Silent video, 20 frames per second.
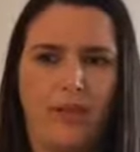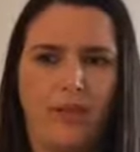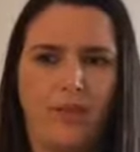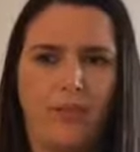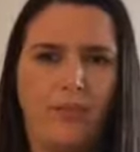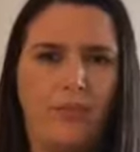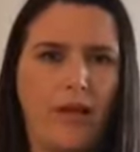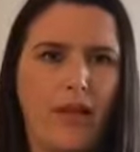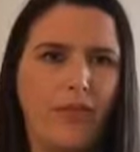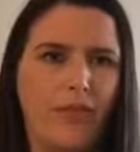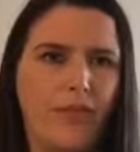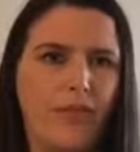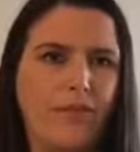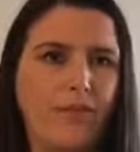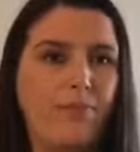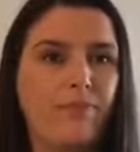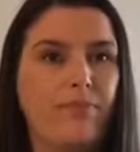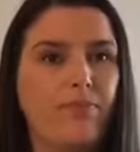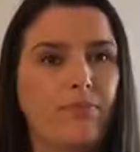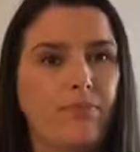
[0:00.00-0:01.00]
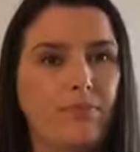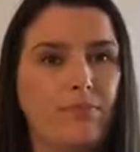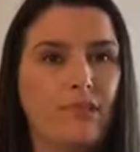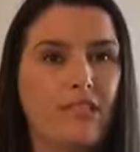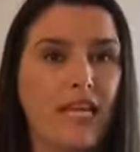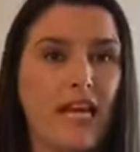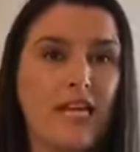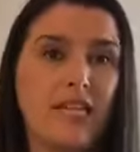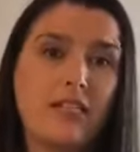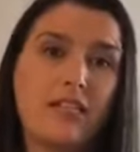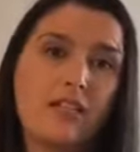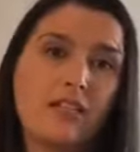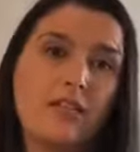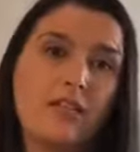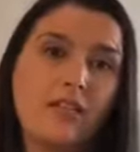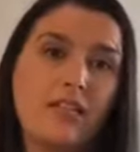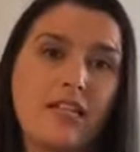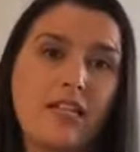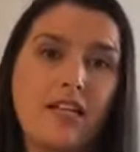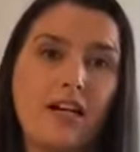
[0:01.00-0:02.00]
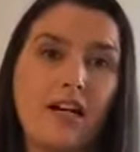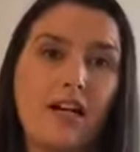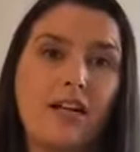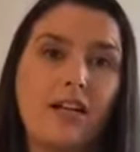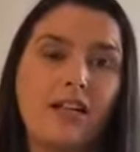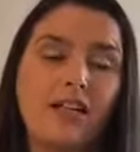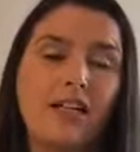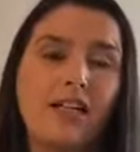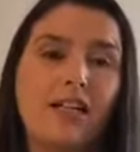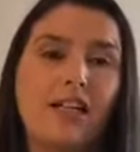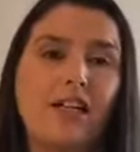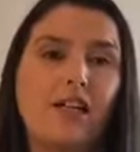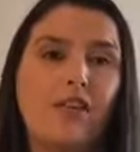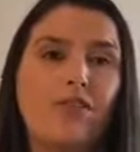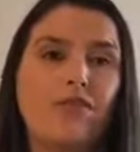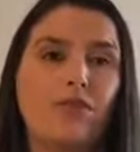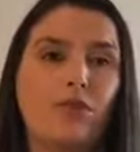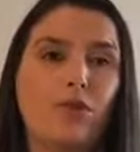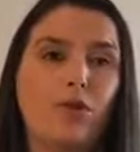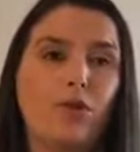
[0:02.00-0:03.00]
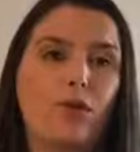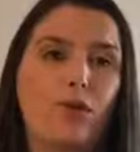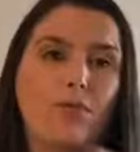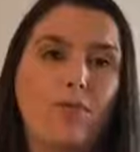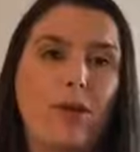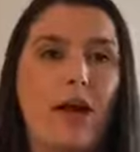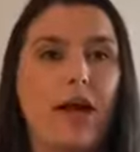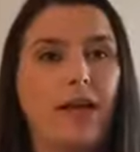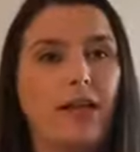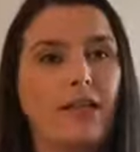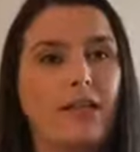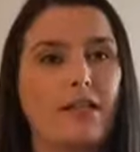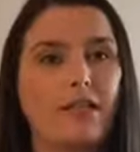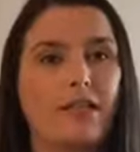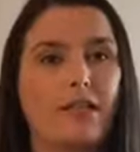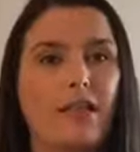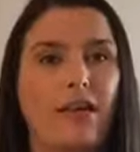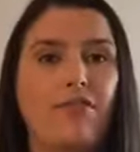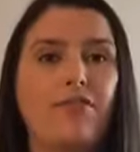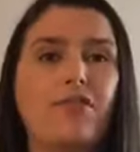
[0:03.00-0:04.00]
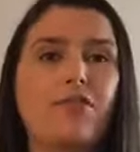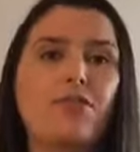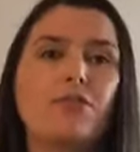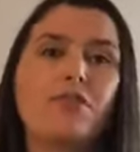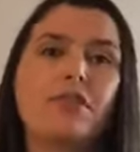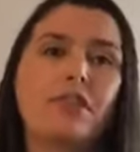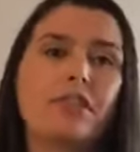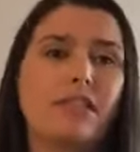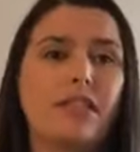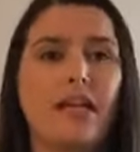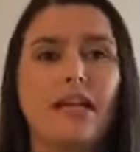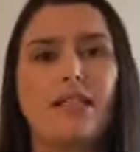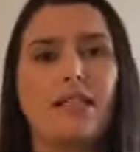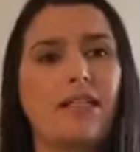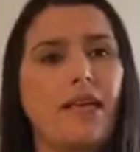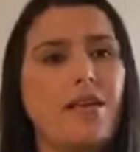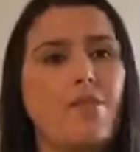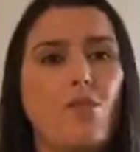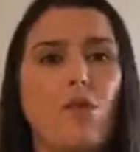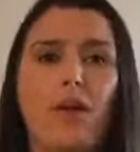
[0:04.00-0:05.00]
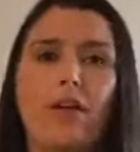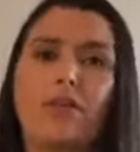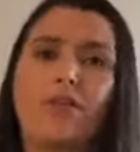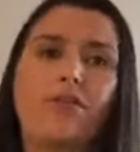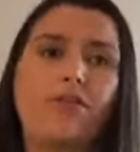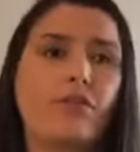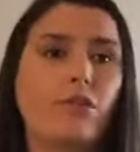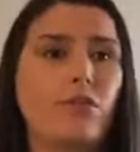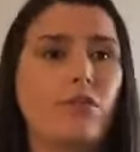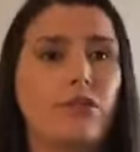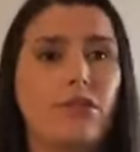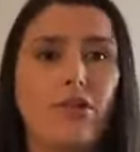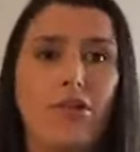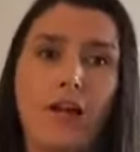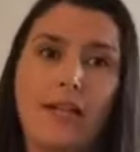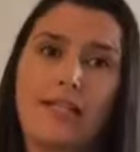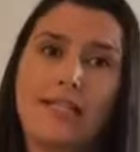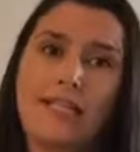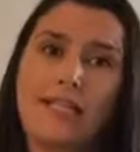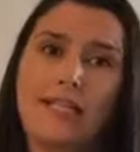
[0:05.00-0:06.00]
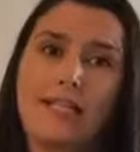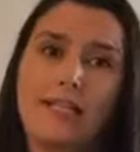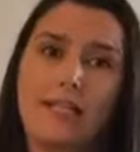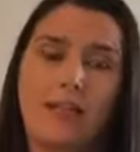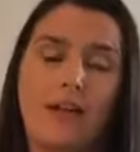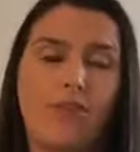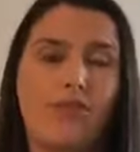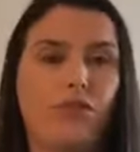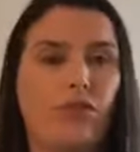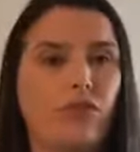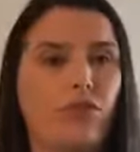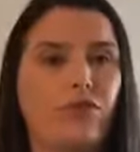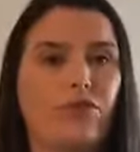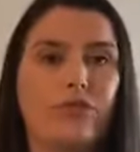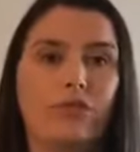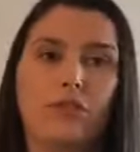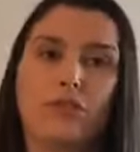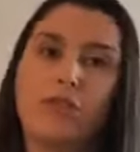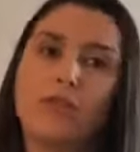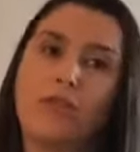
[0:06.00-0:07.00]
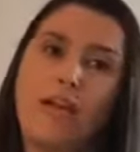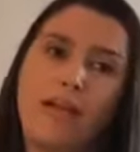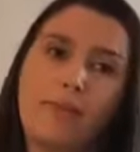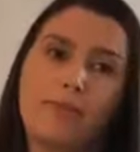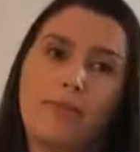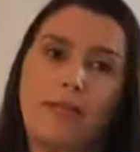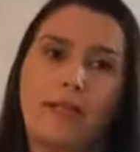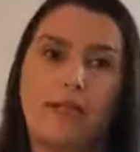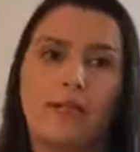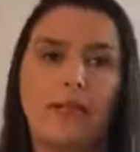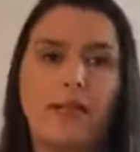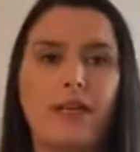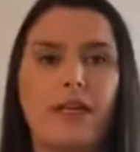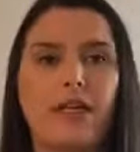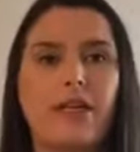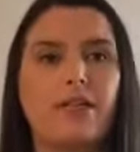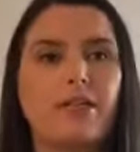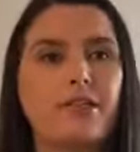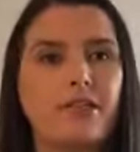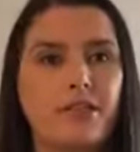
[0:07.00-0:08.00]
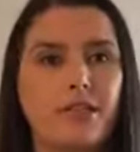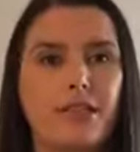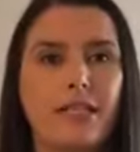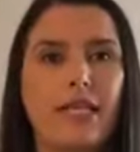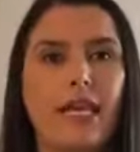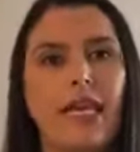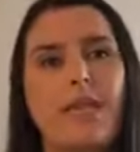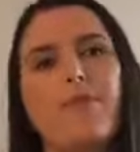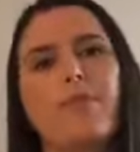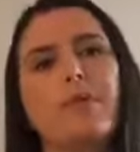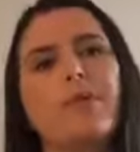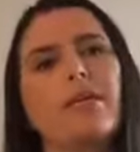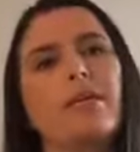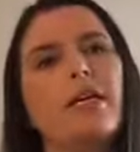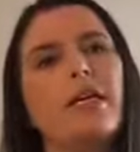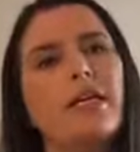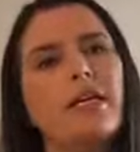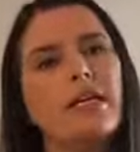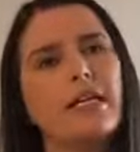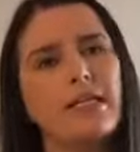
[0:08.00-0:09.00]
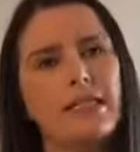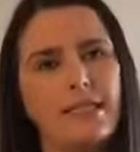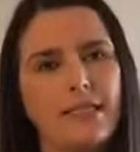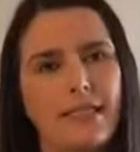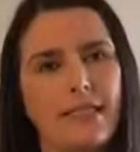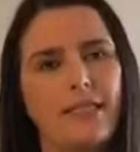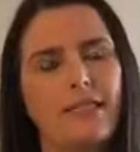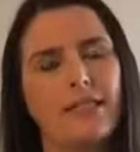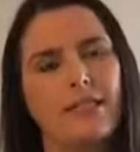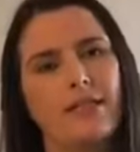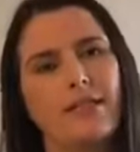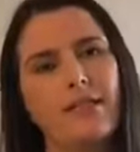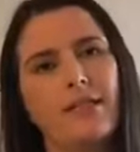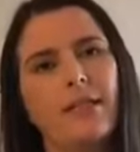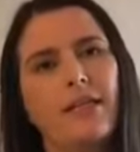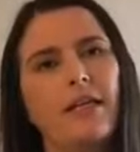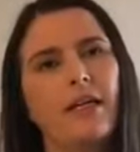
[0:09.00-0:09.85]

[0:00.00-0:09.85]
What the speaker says: month, date, year for all your marketing stuff, do the exact same one for all your IT stuff or for your admin. Like, just keep it consistent.